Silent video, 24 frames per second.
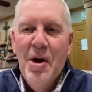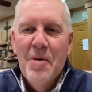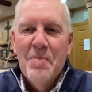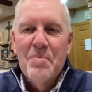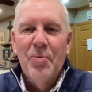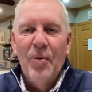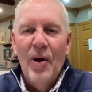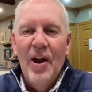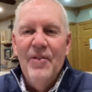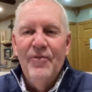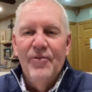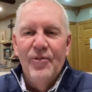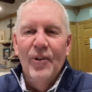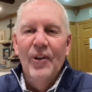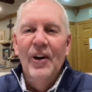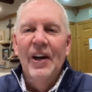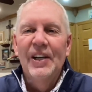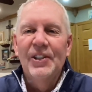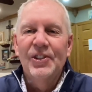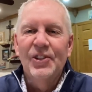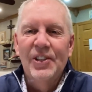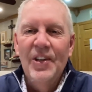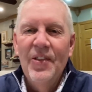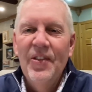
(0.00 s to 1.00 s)
Pray for
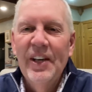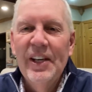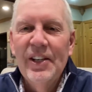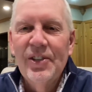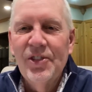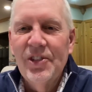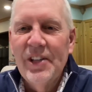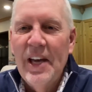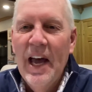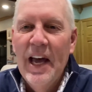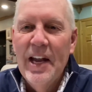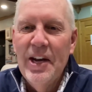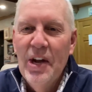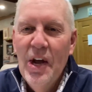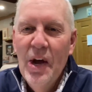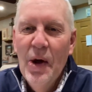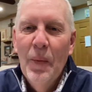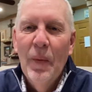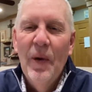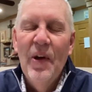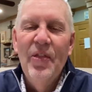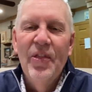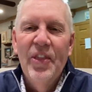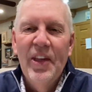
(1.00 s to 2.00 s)
us in this end.
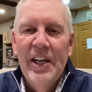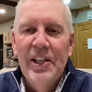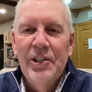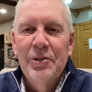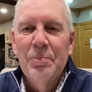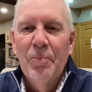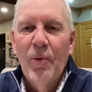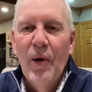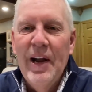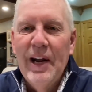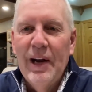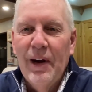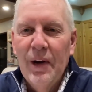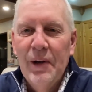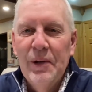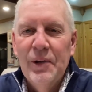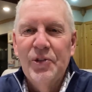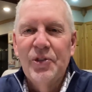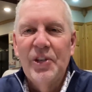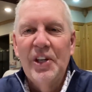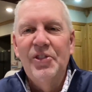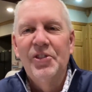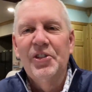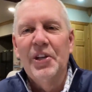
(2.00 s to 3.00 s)
When things break
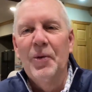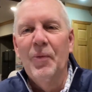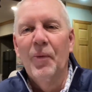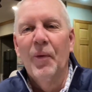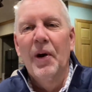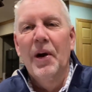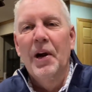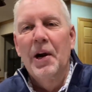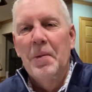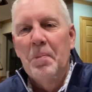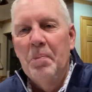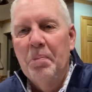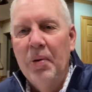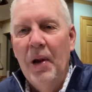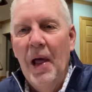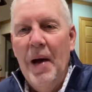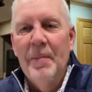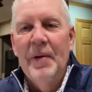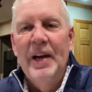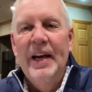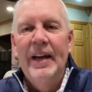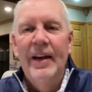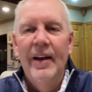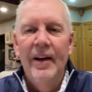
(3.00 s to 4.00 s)
loose, they said we're going to
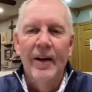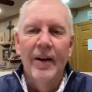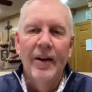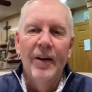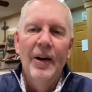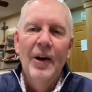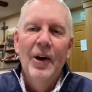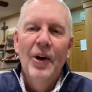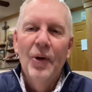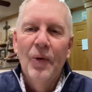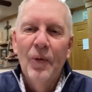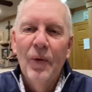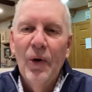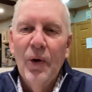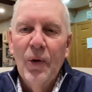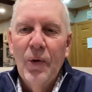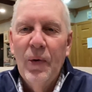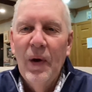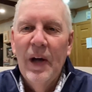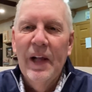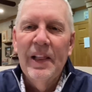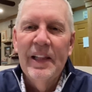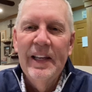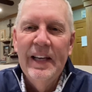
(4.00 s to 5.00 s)
plummet here real
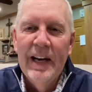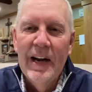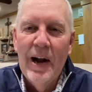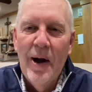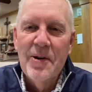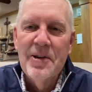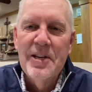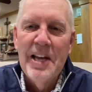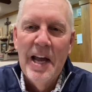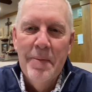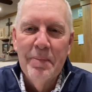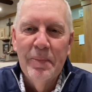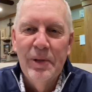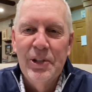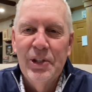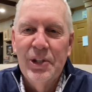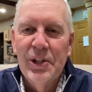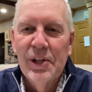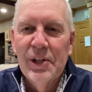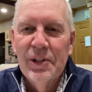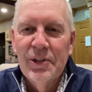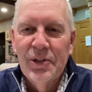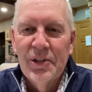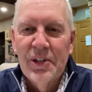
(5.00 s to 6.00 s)
quickly in our
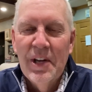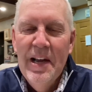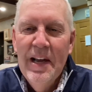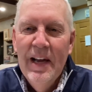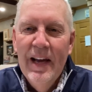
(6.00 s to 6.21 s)
temperatures.